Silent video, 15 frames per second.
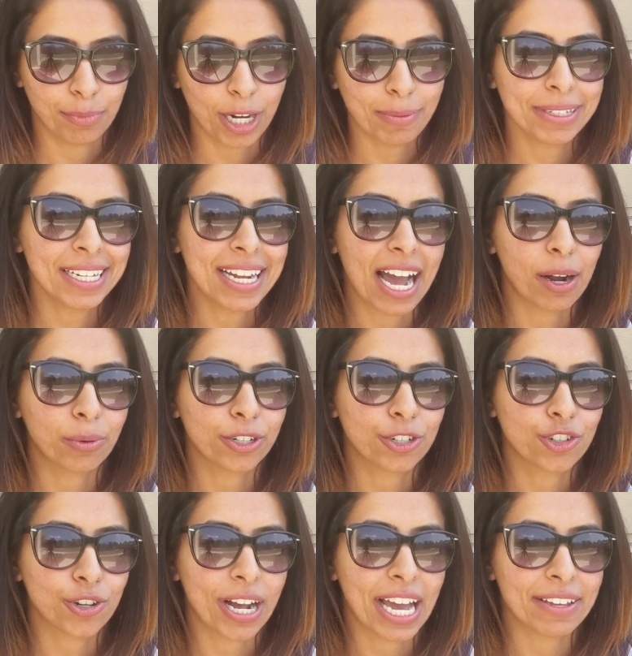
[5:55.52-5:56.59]
probably an hour
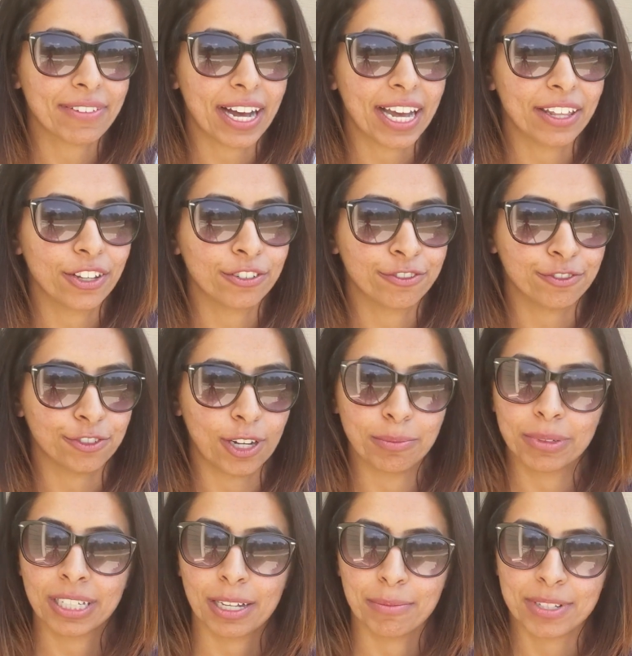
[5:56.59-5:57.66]
drive either
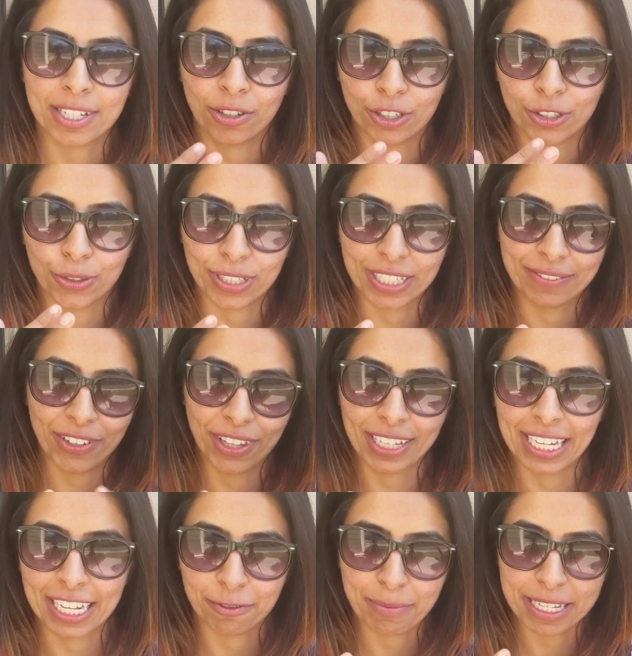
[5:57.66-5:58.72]
from Clemson or Greenville. They
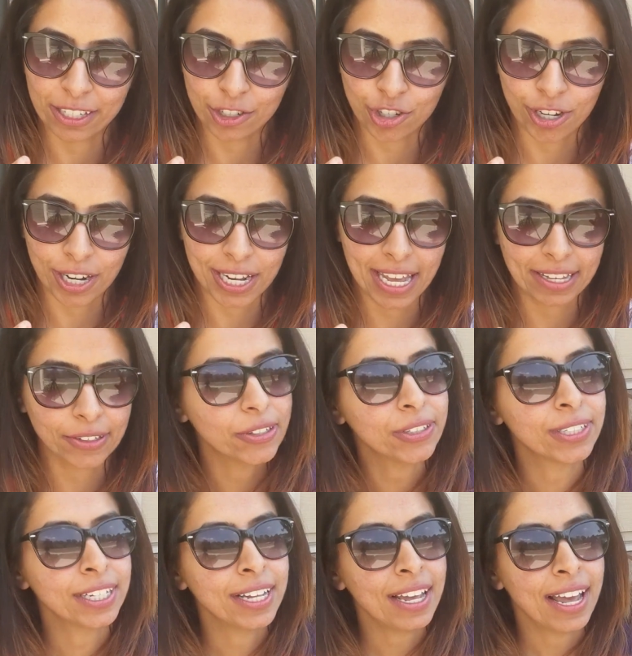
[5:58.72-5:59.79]
kind of make a
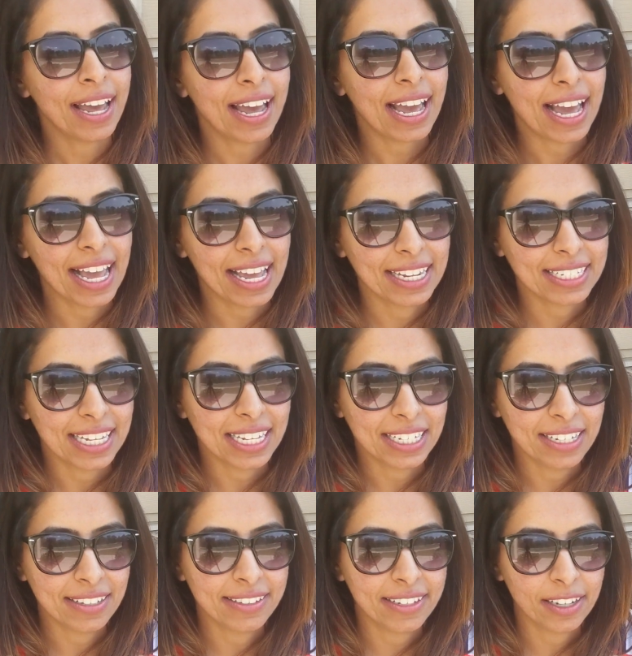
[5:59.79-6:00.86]
triangle. And it
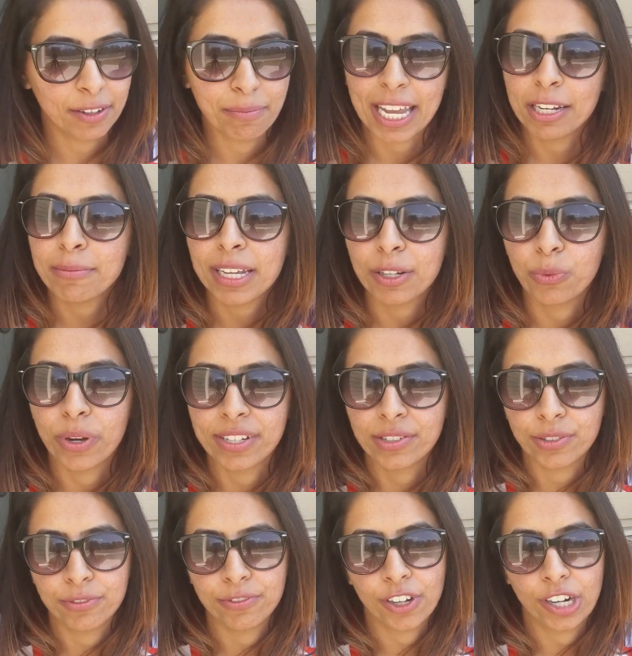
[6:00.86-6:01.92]
is a man-made
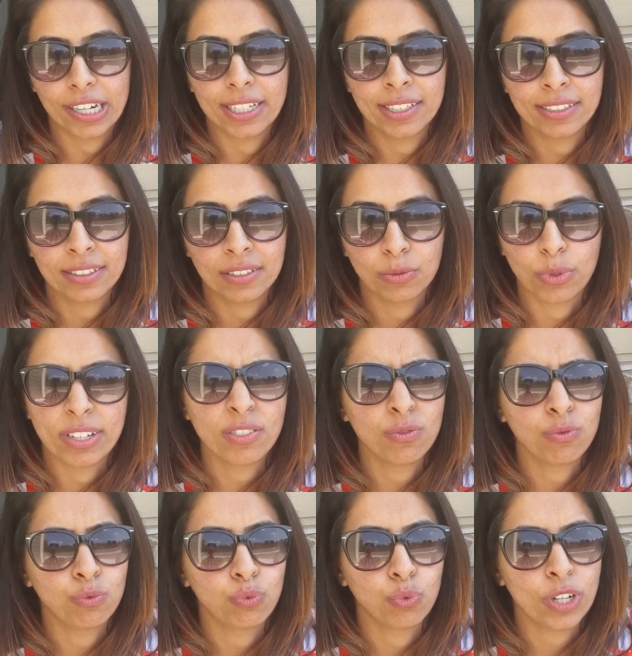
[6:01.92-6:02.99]
reservoir. I've